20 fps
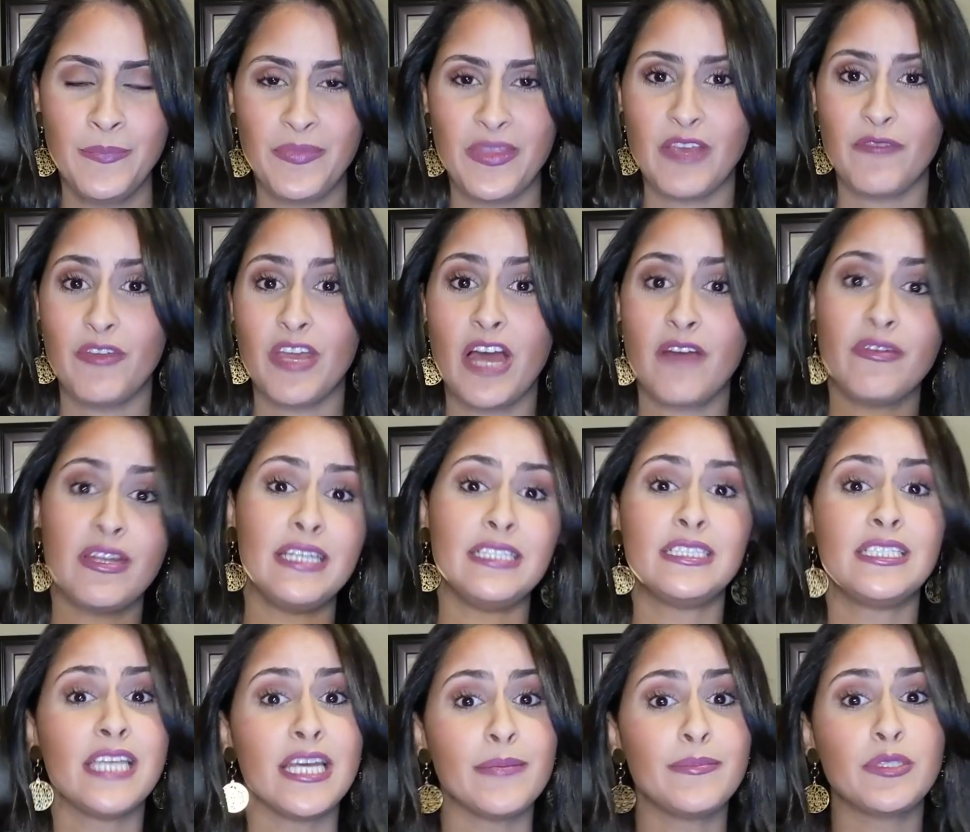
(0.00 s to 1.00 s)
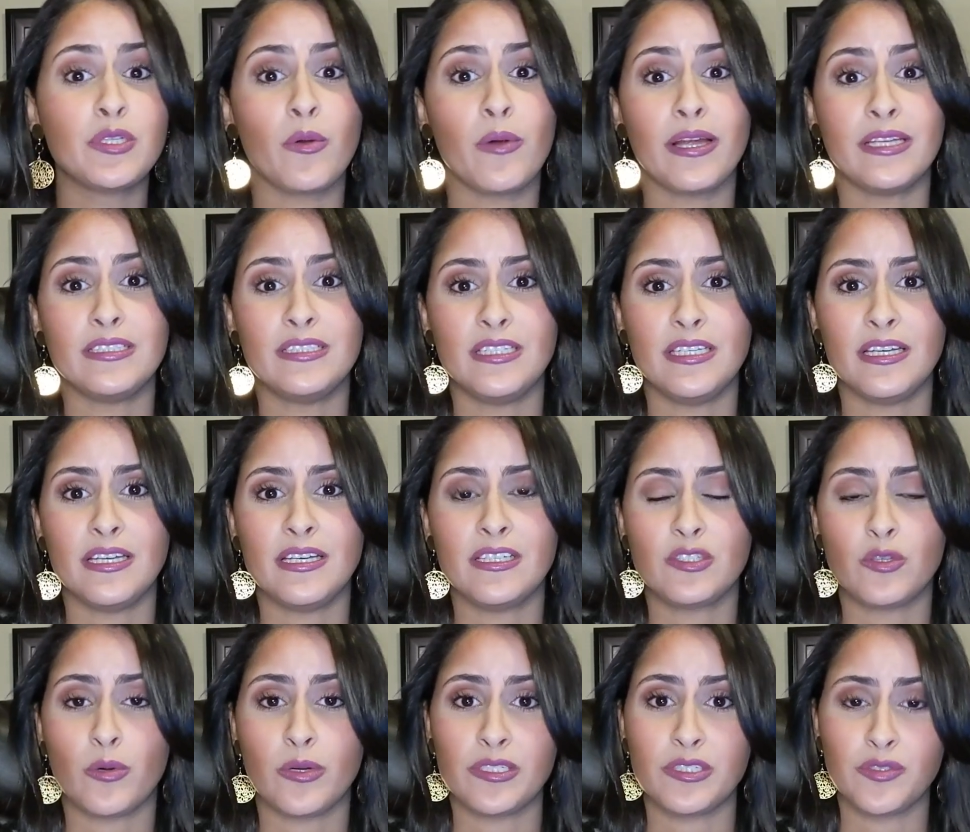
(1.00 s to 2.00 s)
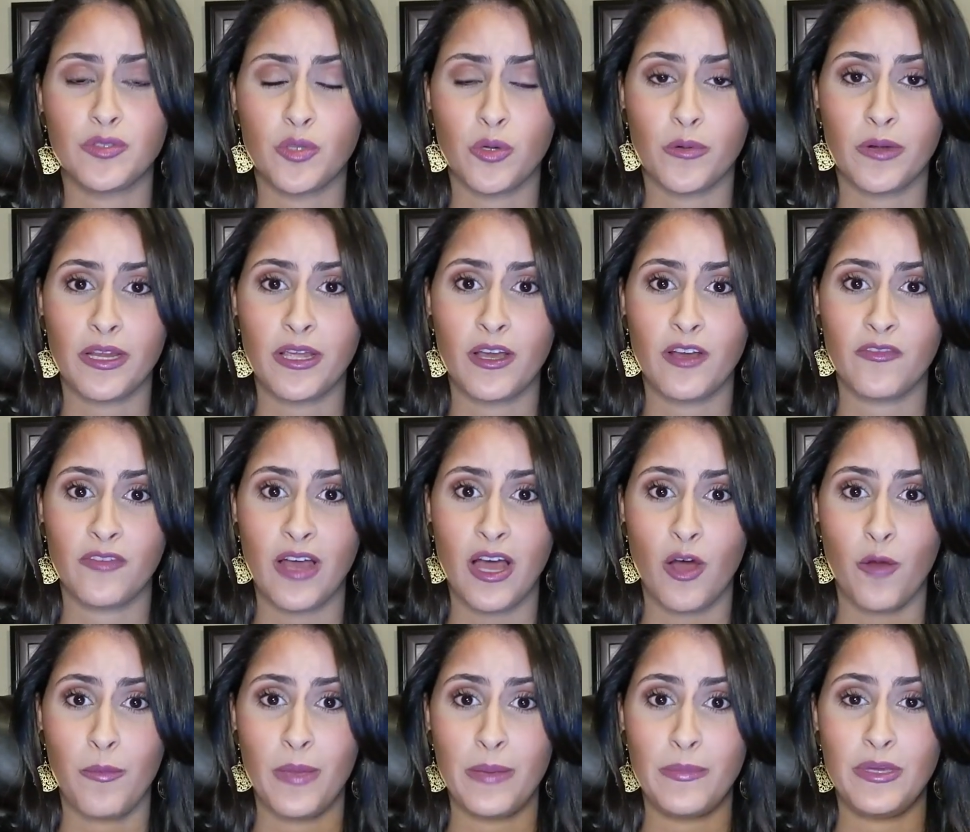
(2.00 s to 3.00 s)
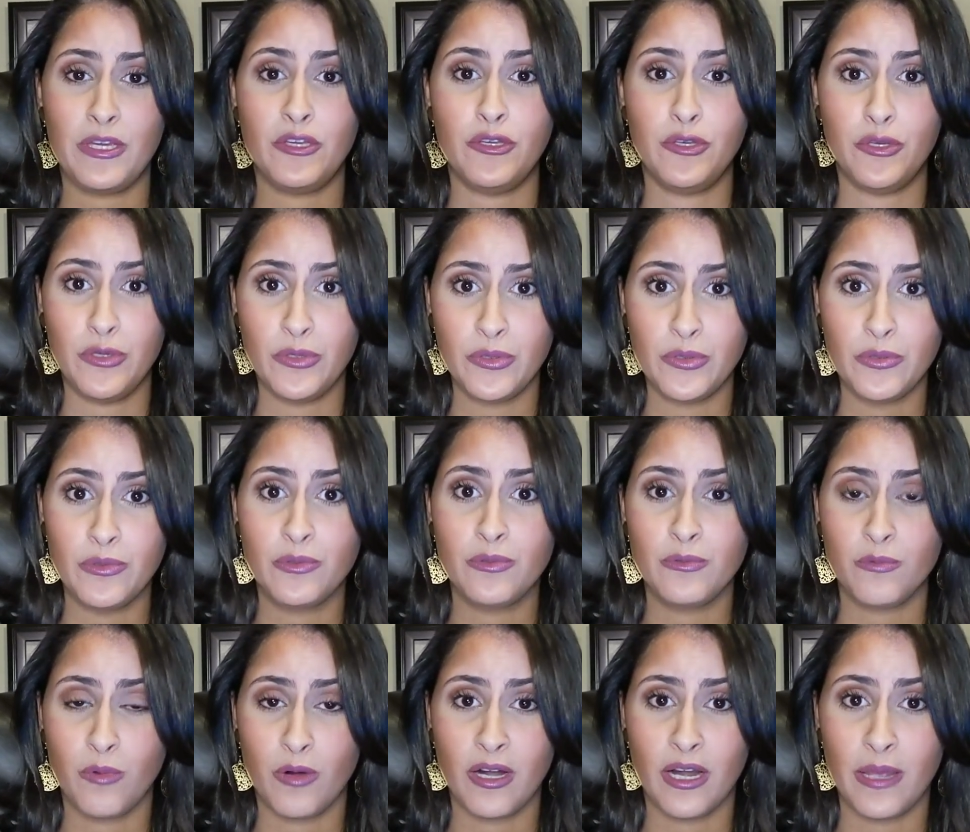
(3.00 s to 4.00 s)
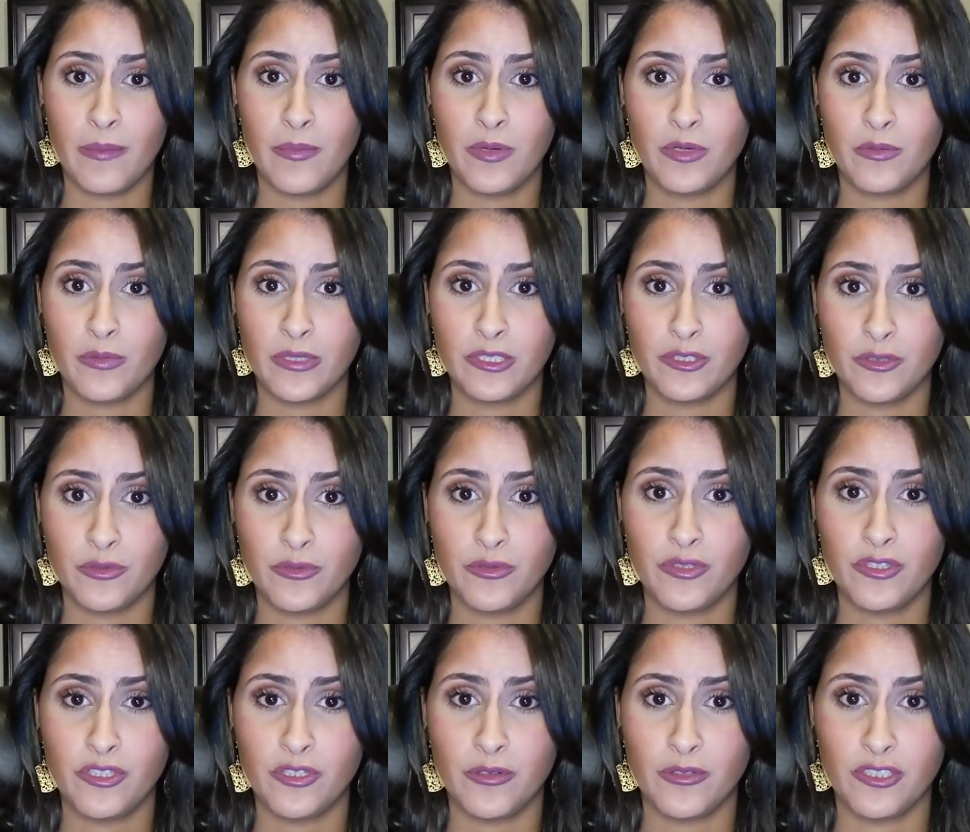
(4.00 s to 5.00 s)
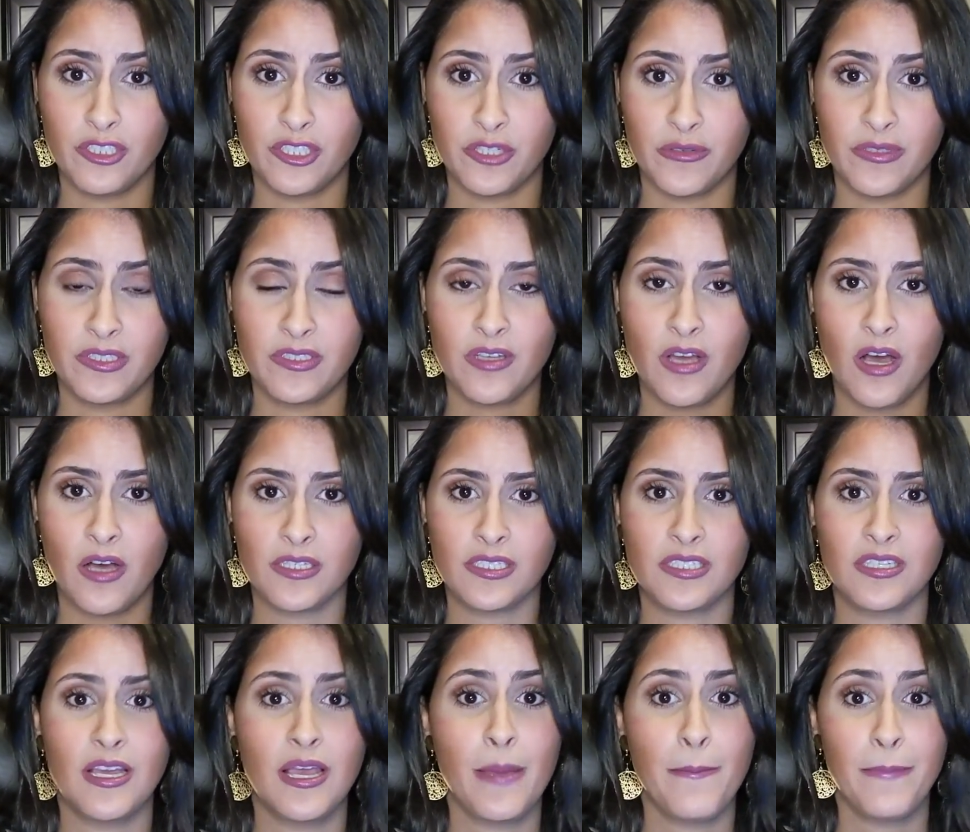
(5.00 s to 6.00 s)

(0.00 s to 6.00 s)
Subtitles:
If you have any tips or ideas or a story of how maybe you were able to reduce your insurance costs,